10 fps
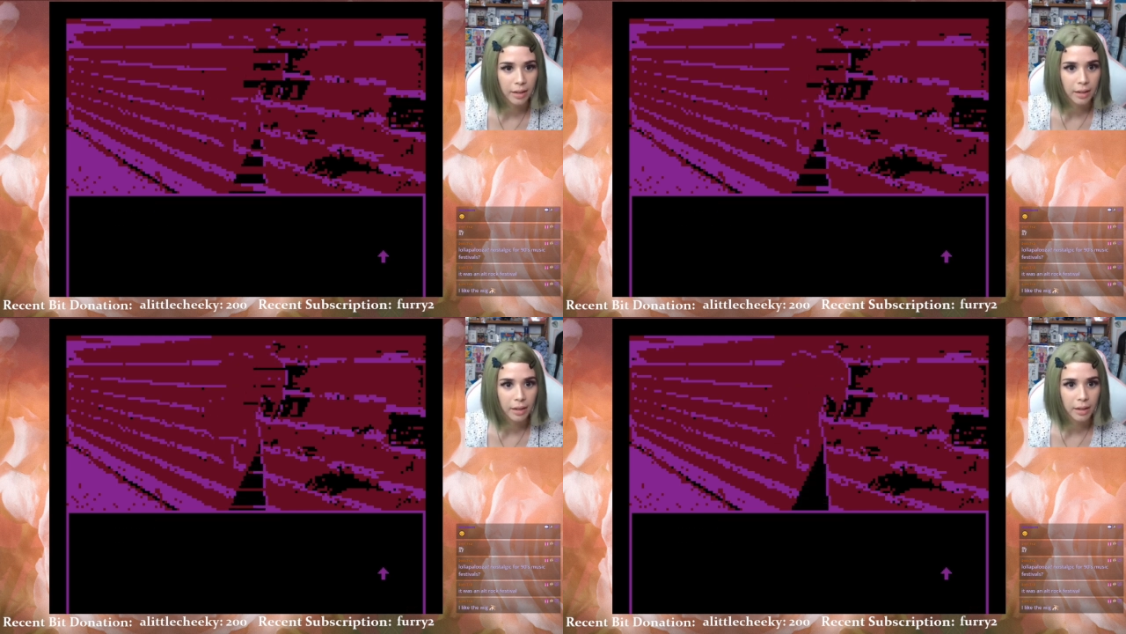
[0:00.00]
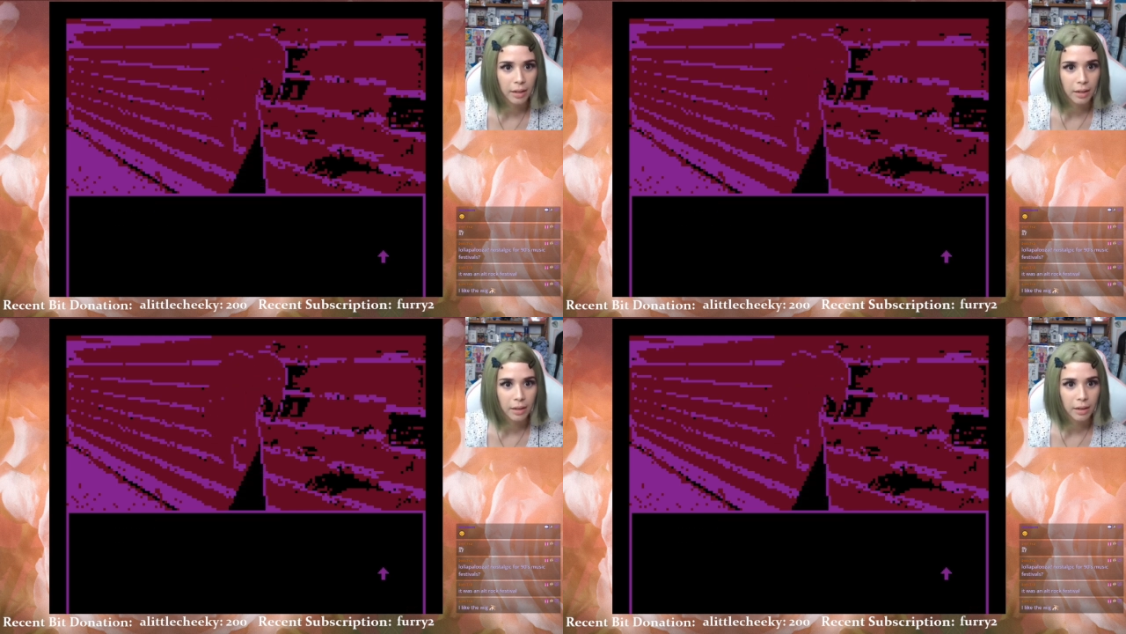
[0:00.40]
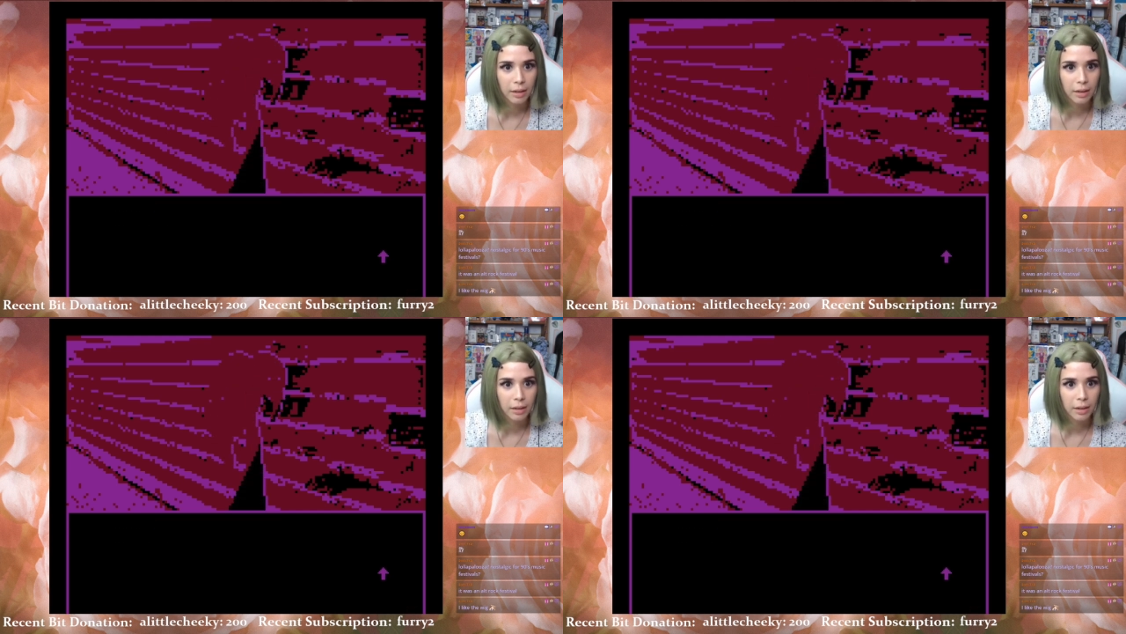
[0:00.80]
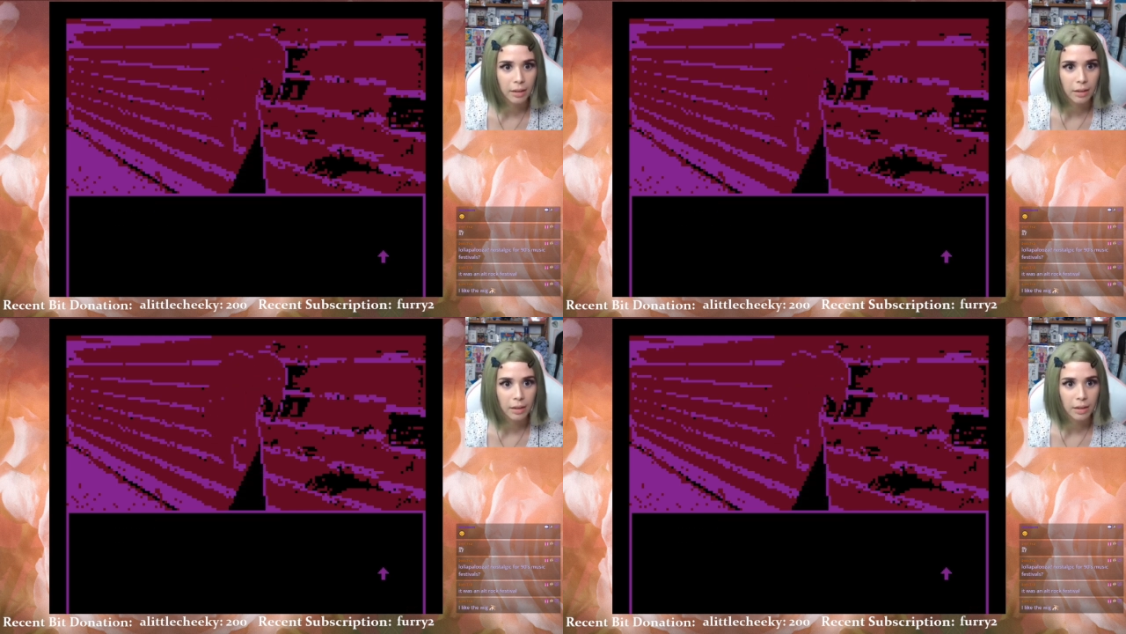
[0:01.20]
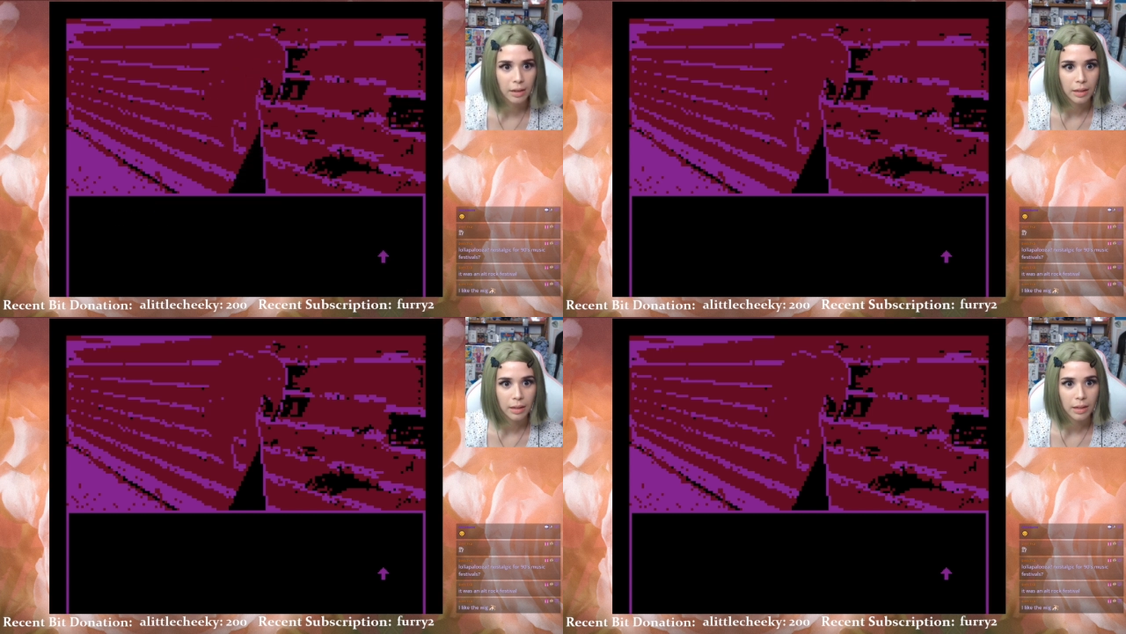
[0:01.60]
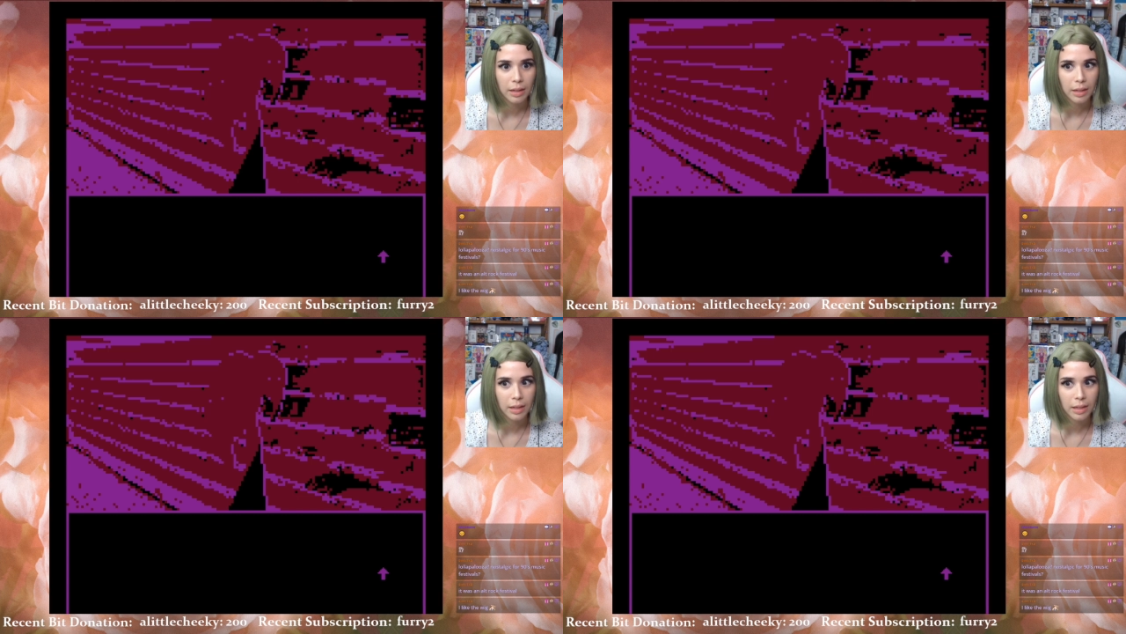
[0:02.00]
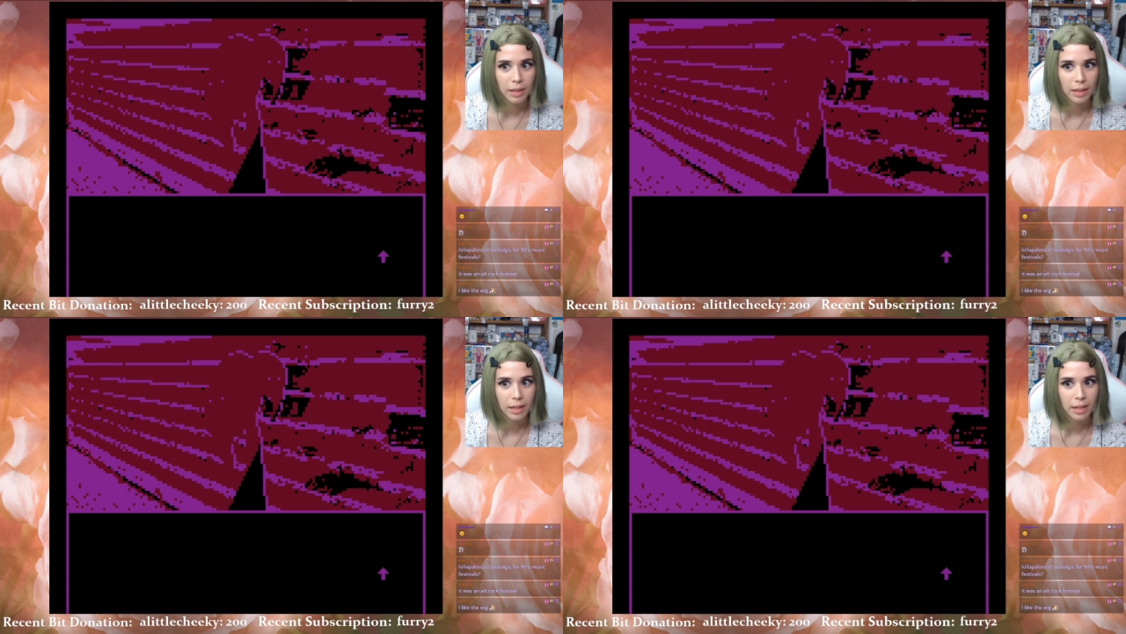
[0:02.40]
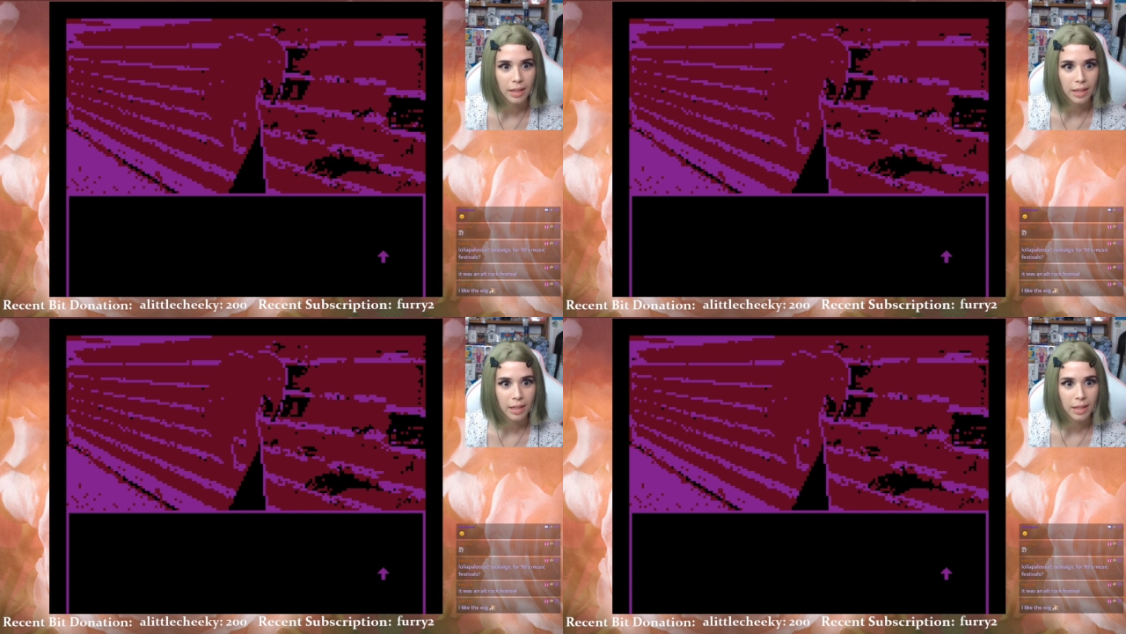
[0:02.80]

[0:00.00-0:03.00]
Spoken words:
[no speech]